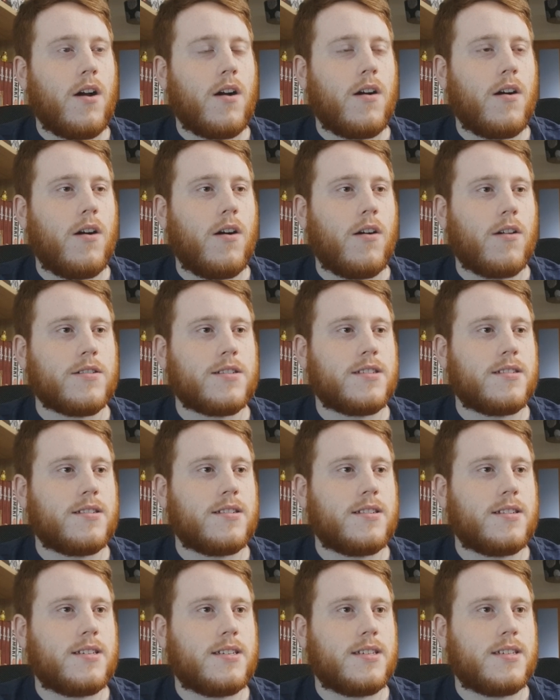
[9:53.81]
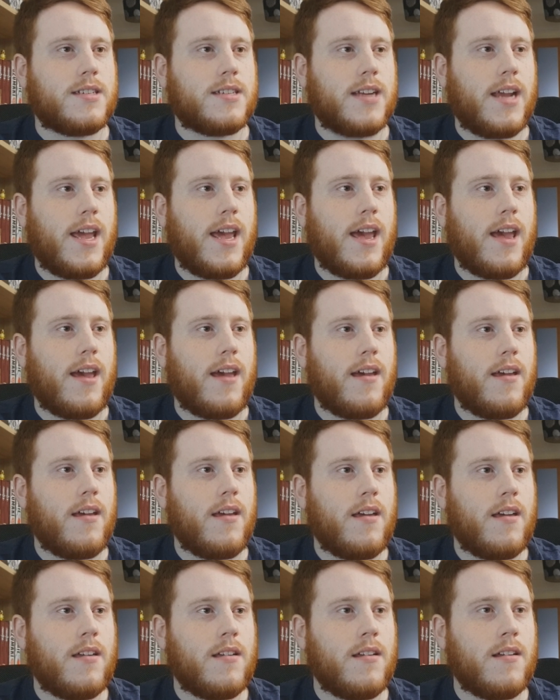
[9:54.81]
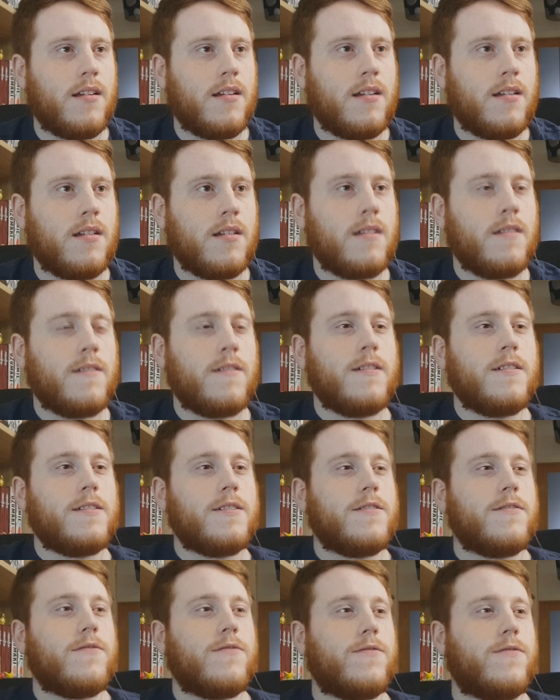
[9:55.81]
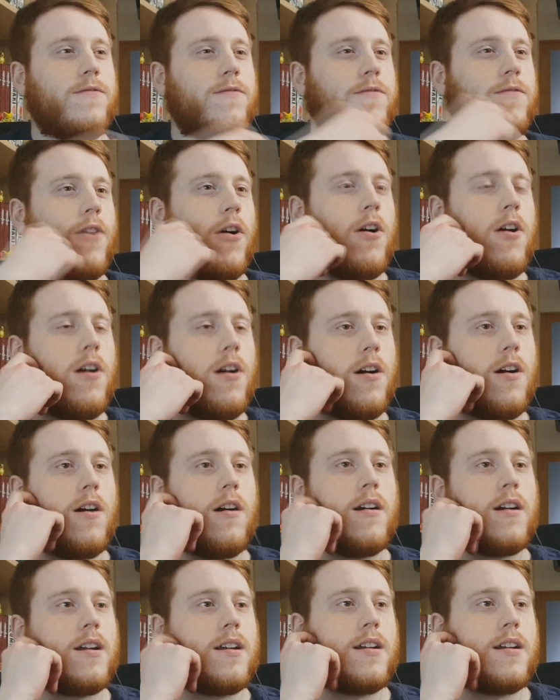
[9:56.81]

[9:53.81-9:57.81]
Oh, shit. Fuck.